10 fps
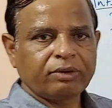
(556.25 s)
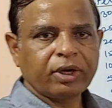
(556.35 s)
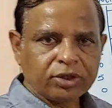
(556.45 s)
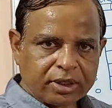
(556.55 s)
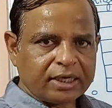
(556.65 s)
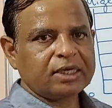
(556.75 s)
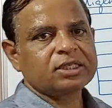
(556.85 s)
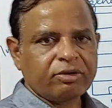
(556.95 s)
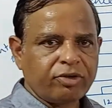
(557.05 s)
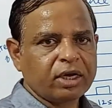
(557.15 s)
We have generated
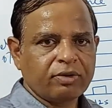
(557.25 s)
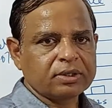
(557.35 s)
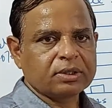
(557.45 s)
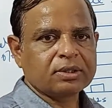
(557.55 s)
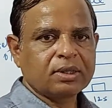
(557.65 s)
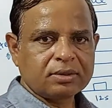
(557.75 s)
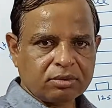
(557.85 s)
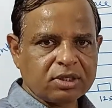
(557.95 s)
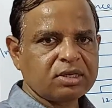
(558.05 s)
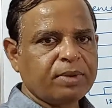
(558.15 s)
some frequencies. So
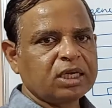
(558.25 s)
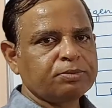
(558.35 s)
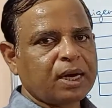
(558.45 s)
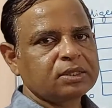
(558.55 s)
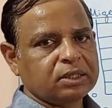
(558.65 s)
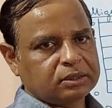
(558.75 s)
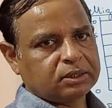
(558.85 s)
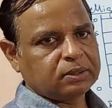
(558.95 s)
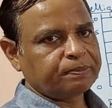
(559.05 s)
this is a baseband signal.